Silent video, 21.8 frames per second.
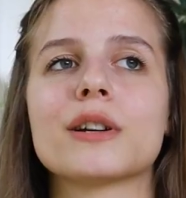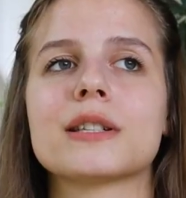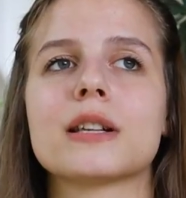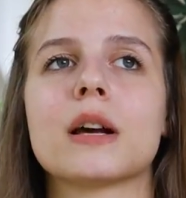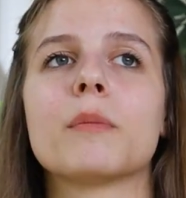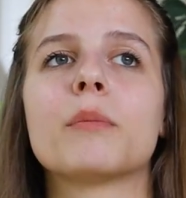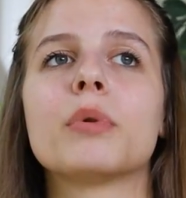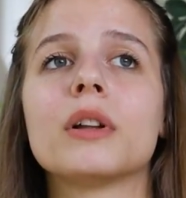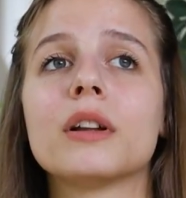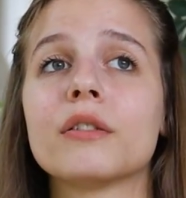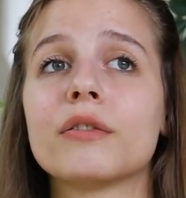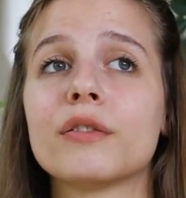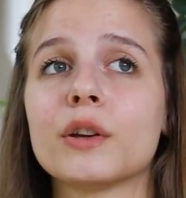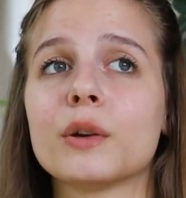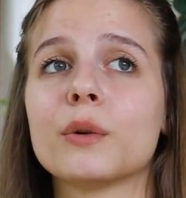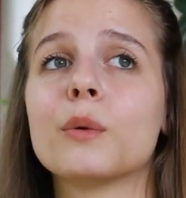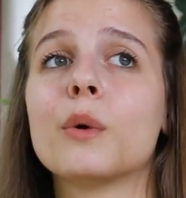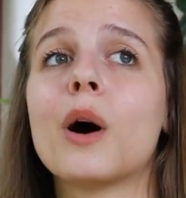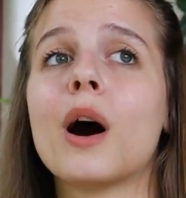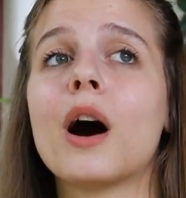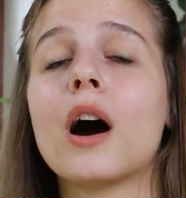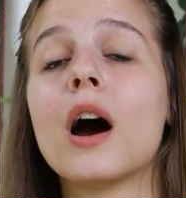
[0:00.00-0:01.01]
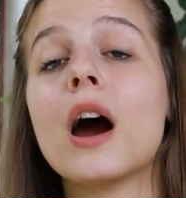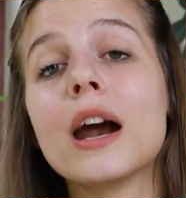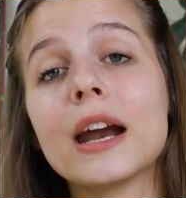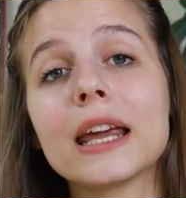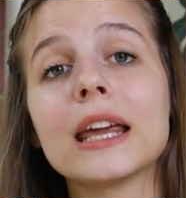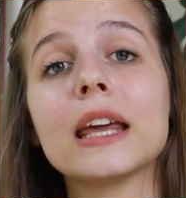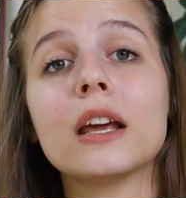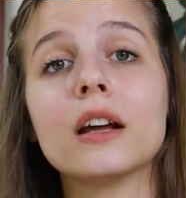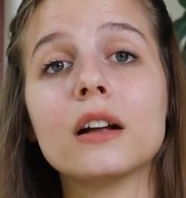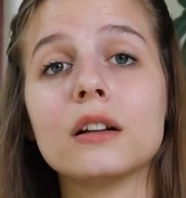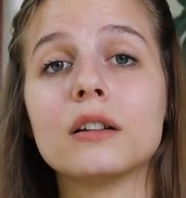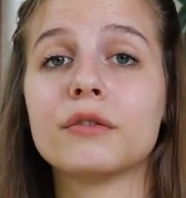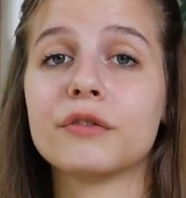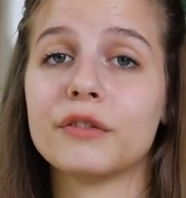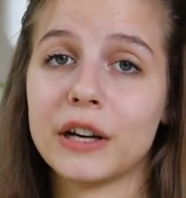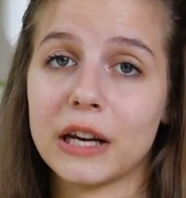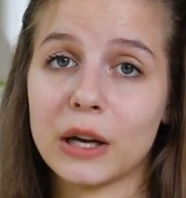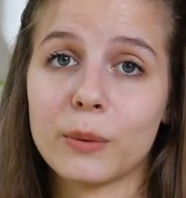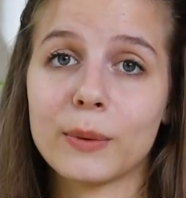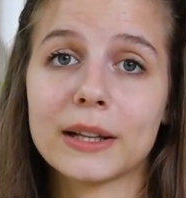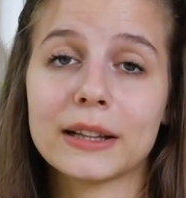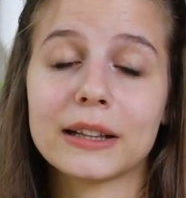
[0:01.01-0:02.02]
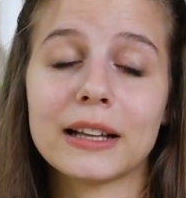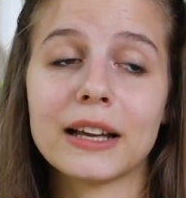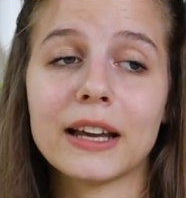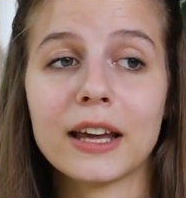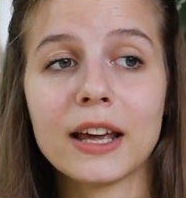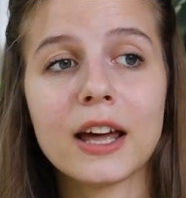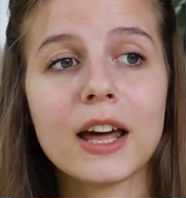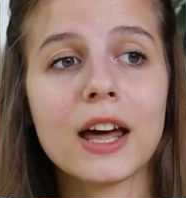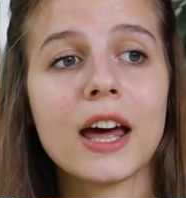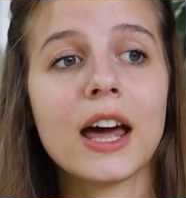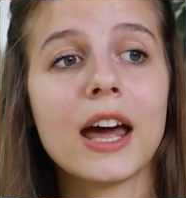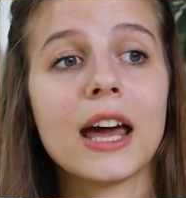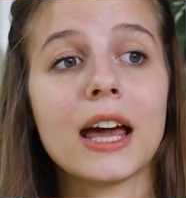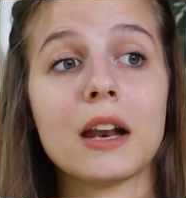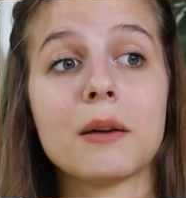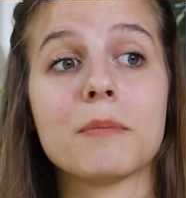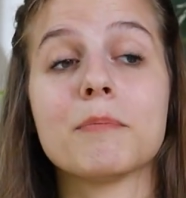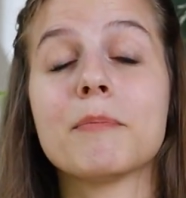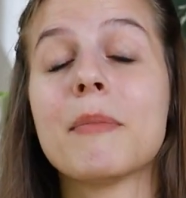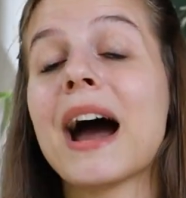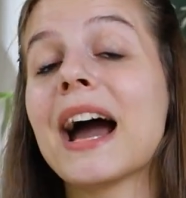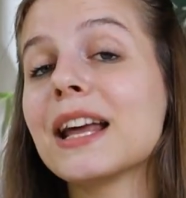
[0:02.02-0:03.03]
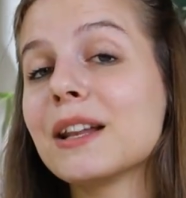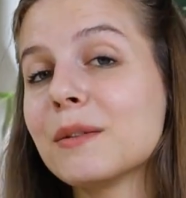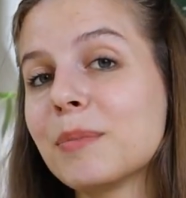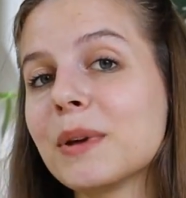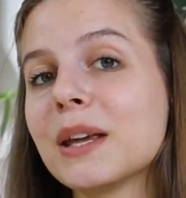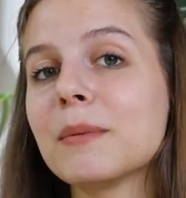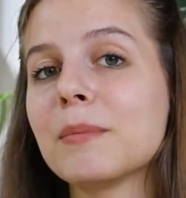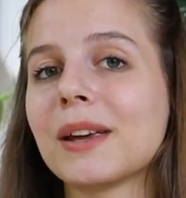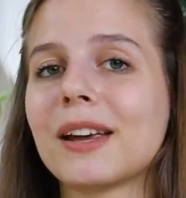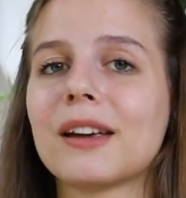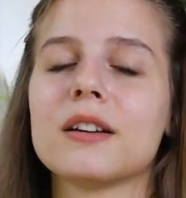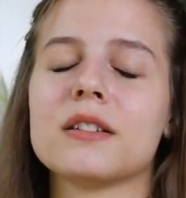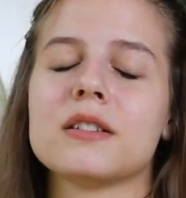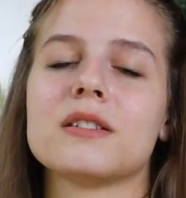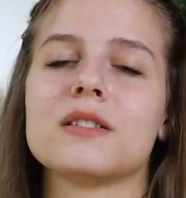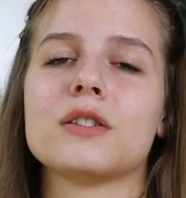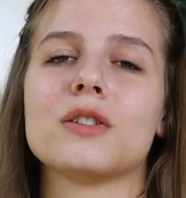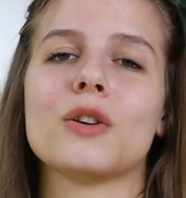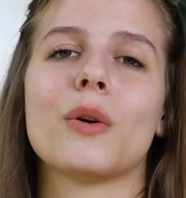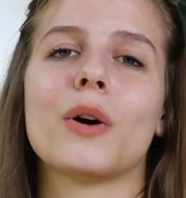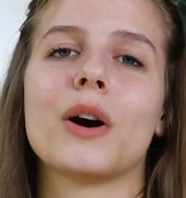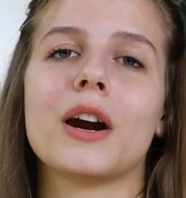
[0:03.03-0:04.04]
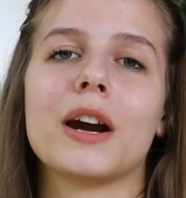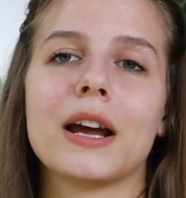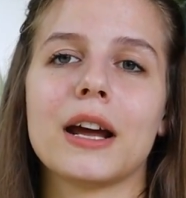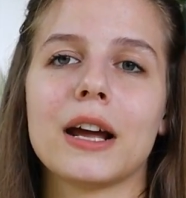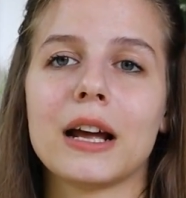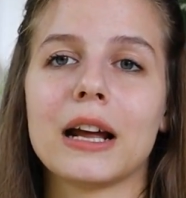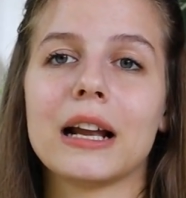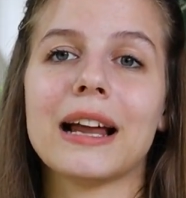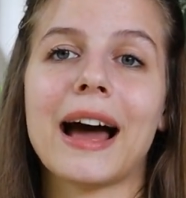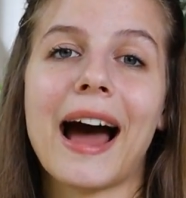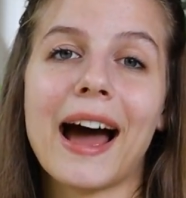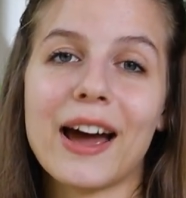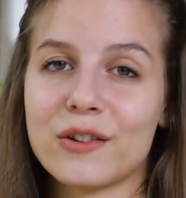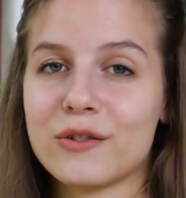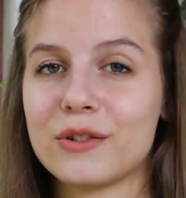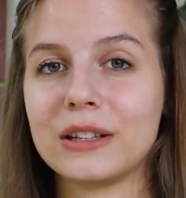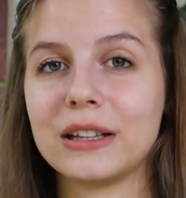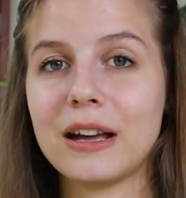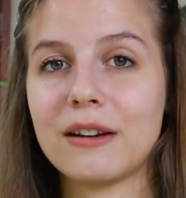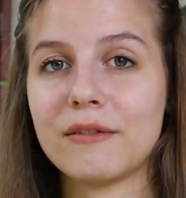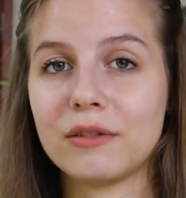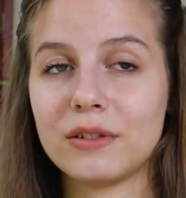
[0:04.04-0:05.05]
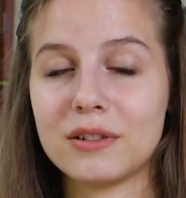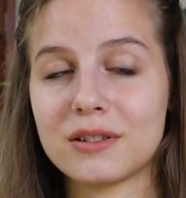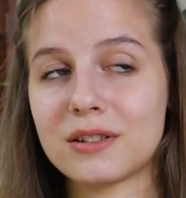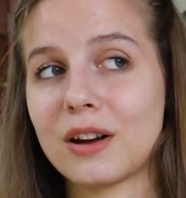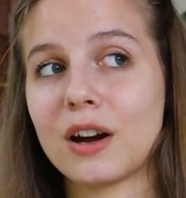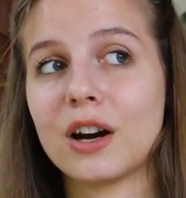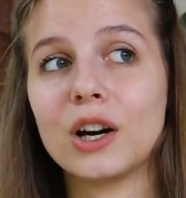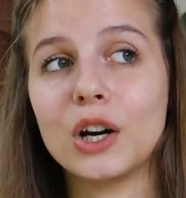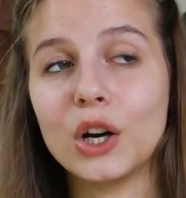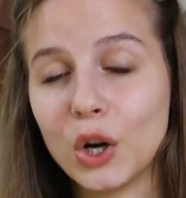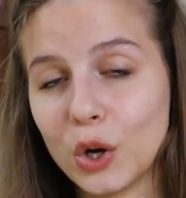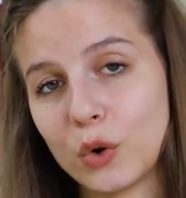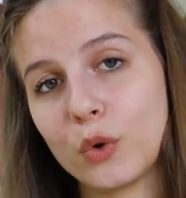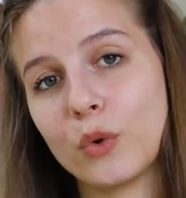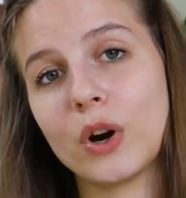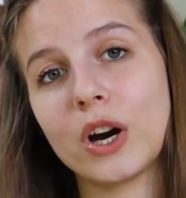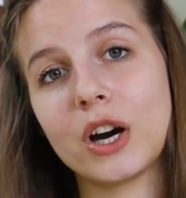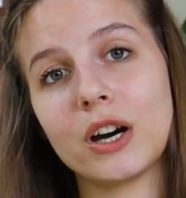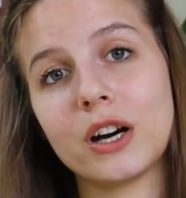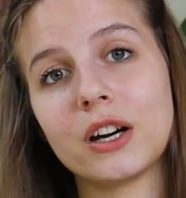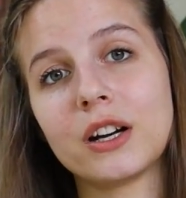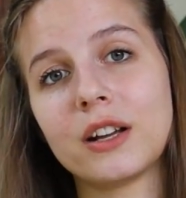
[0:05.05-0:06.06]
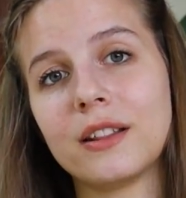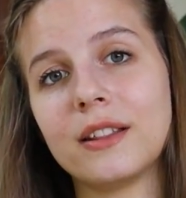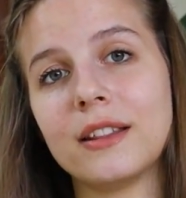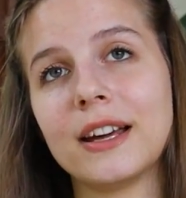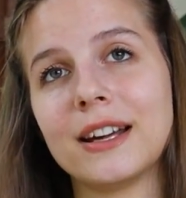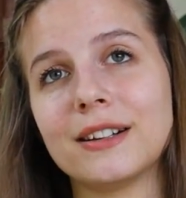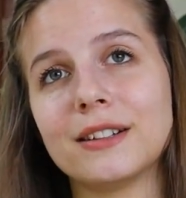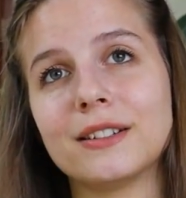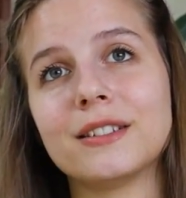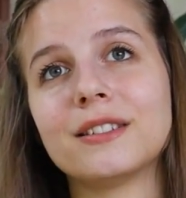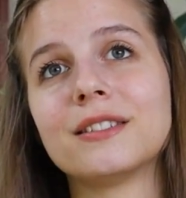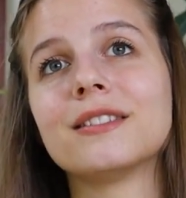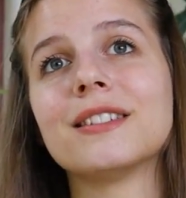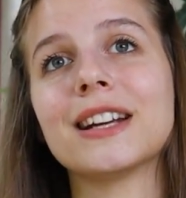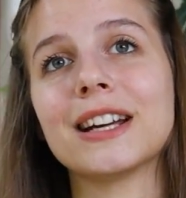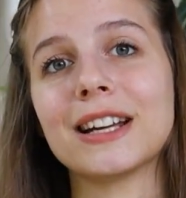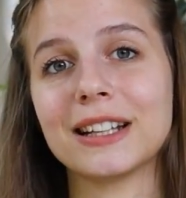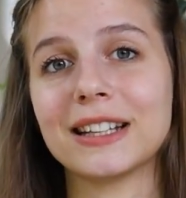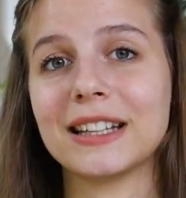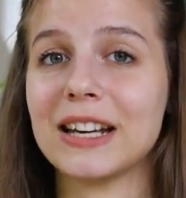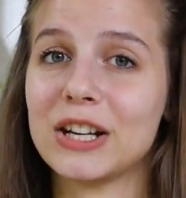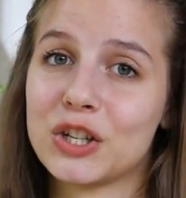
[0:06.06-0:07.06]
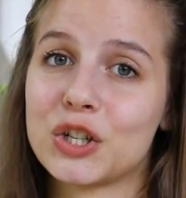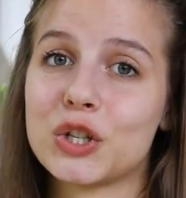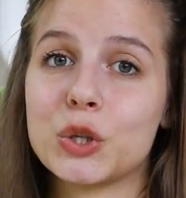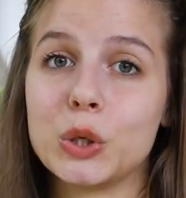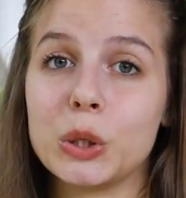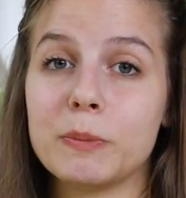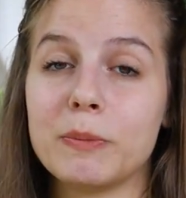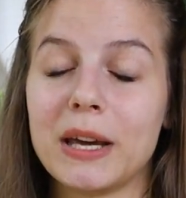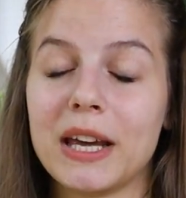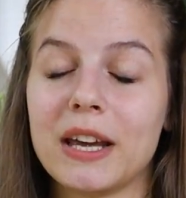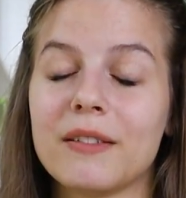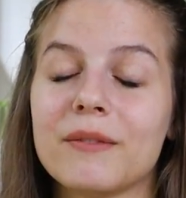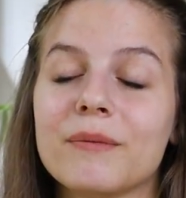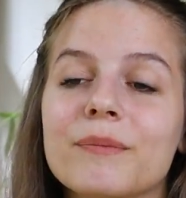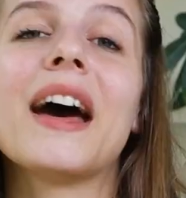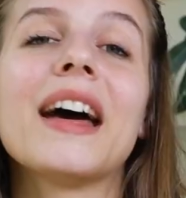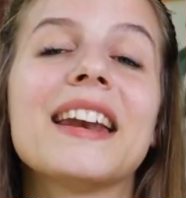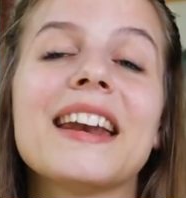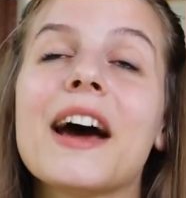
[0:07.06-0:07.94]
example, if you are ill frequently, it might be because your iron levels are lower than they should be.